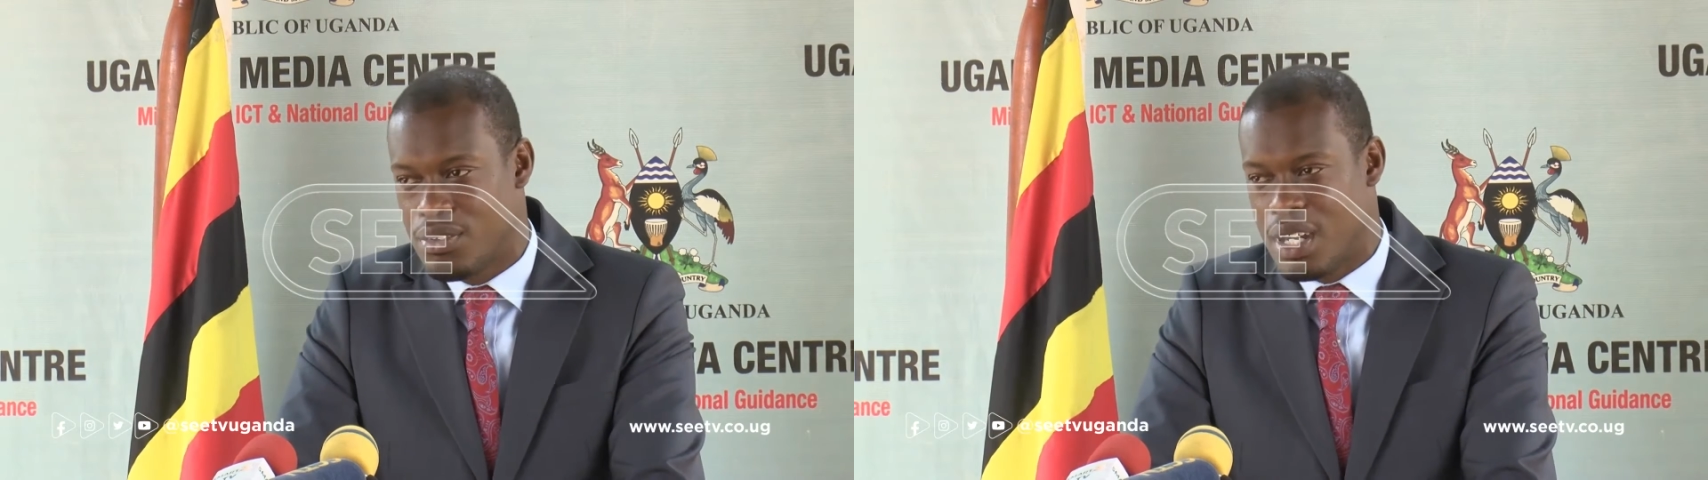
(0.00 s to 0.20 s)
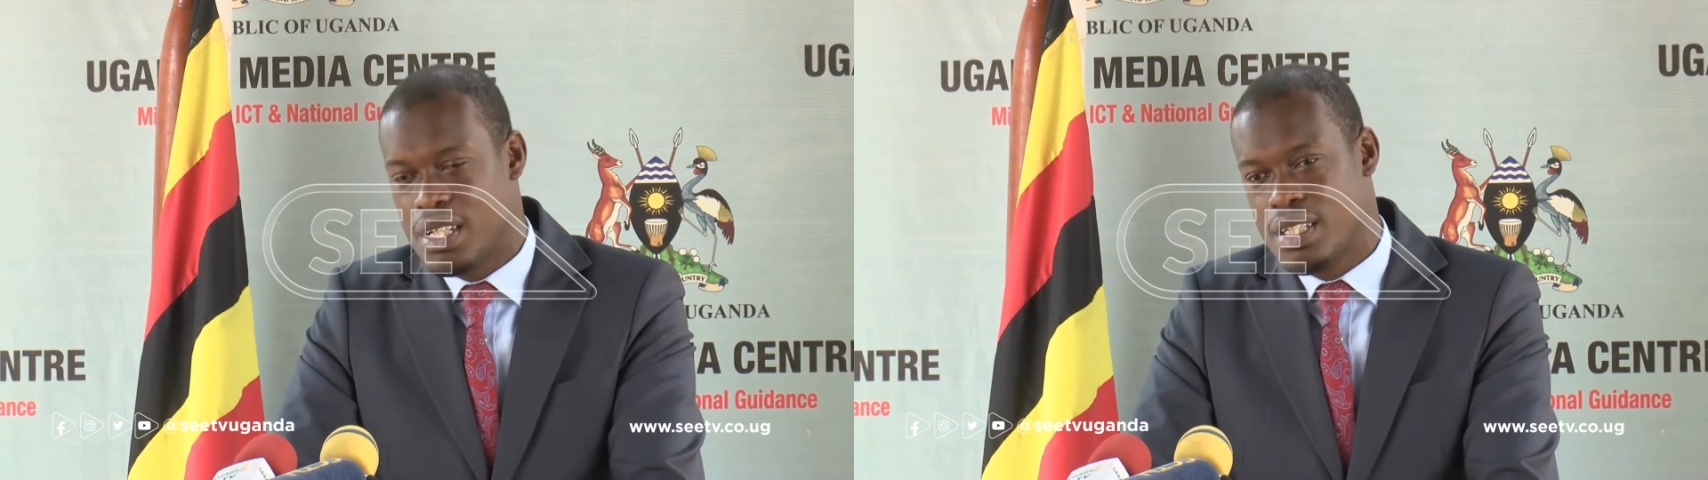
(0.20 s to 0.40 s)

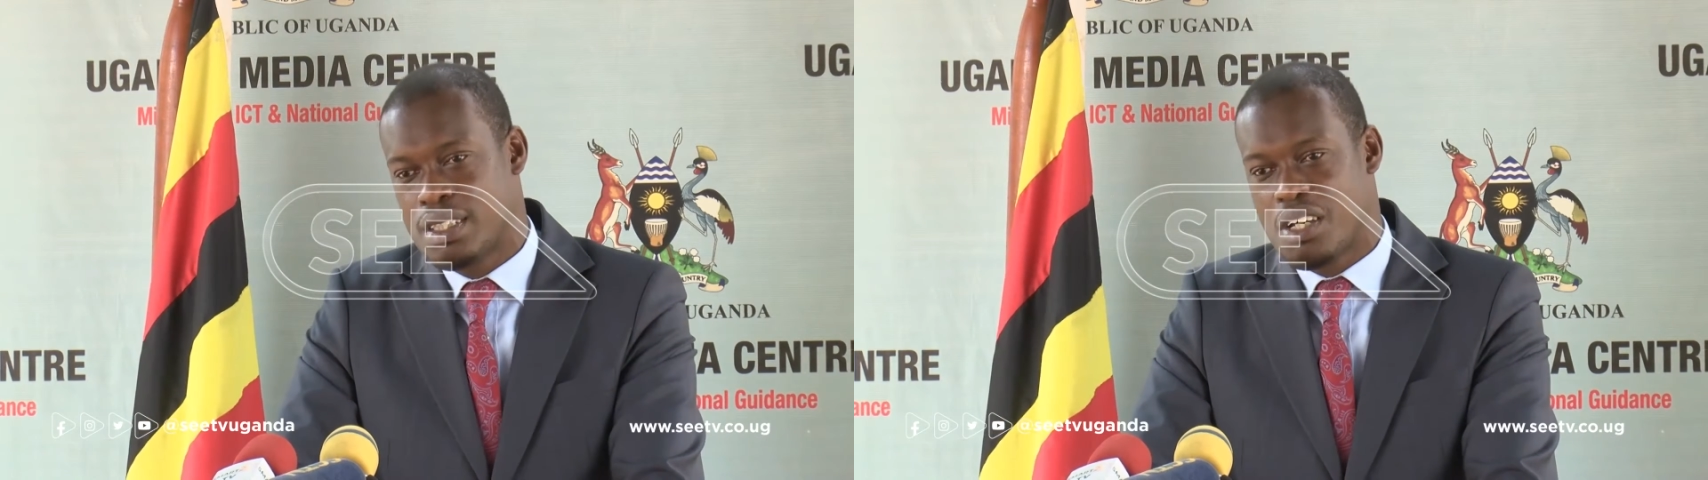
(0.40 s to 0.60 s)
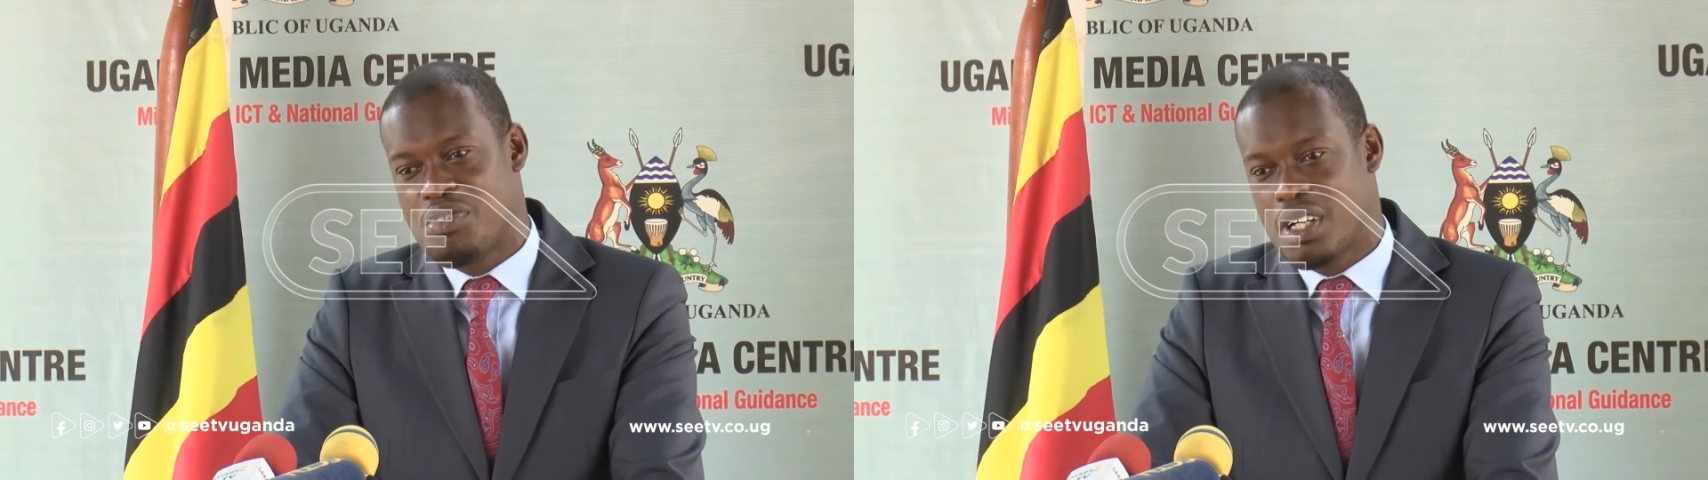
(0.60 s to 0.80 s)
were the
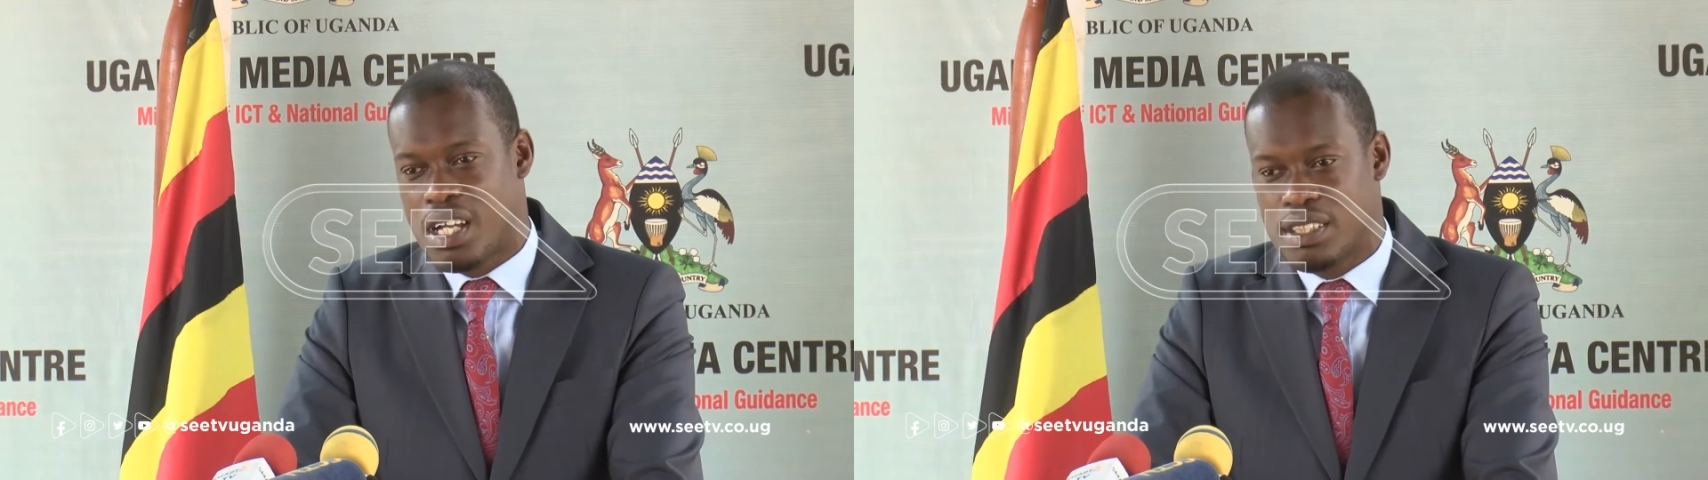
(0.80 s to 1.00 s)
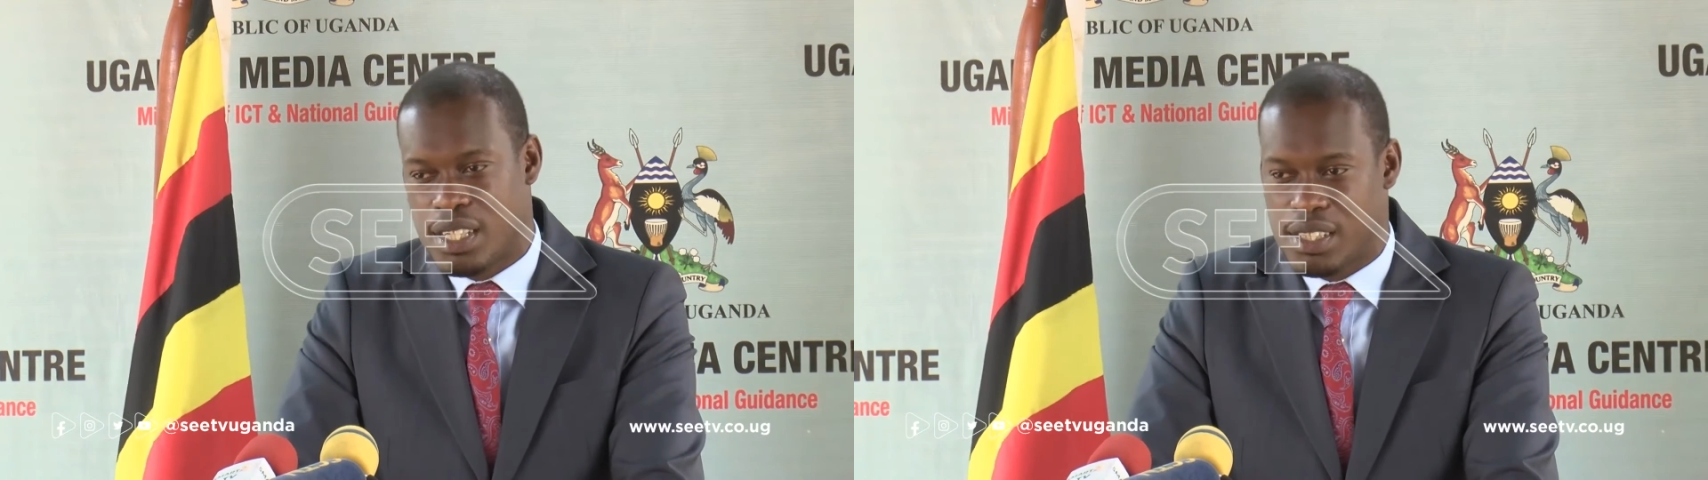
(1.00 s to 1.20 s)
East Africans.